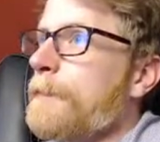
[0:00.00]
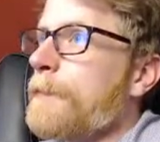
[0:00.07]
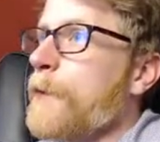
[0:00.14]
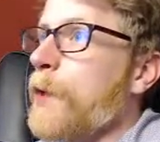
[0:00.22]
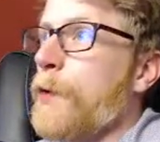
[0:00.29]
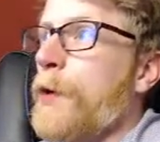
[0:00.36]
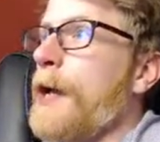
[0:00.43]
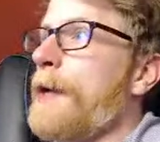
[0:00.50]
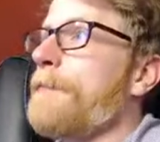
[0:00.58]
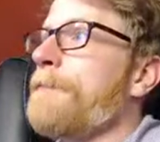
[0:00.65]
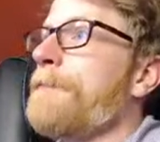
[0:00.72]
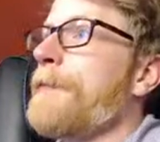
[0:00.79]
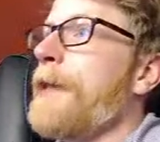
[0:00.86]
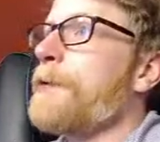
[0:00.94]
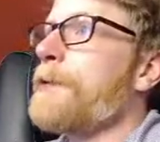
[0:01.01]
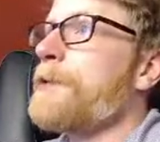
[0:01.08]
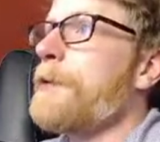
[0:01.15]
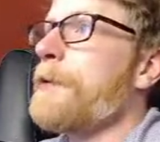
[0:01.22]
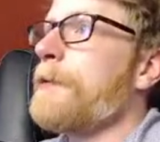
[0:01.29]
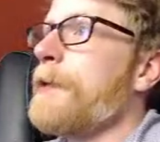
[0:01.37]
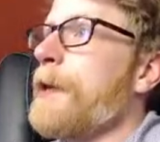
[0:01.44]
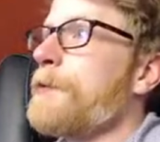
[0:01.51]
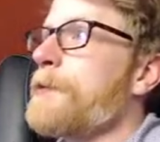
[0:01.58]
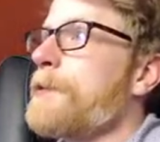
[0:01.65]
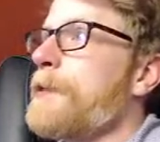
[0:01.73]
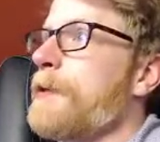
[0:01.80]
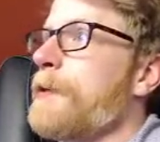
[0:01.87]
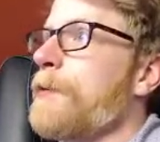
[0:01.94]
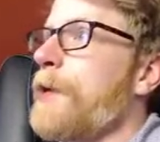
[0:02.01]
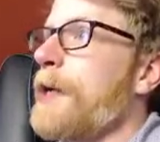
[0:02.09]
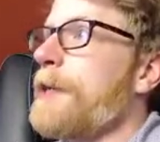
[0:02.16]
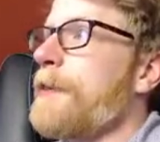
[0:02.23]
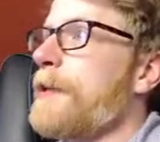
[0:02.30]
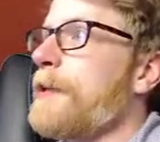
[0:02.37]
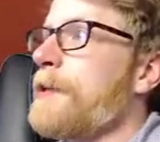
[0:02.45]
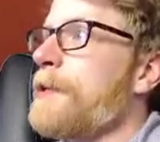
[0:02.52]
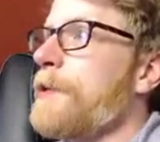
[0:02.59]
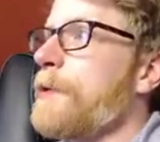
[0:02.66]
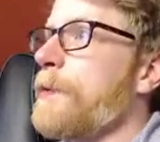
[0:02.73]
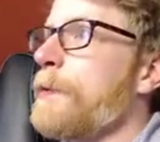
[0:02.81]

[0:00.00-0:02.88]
Okay, that was the right thing to do.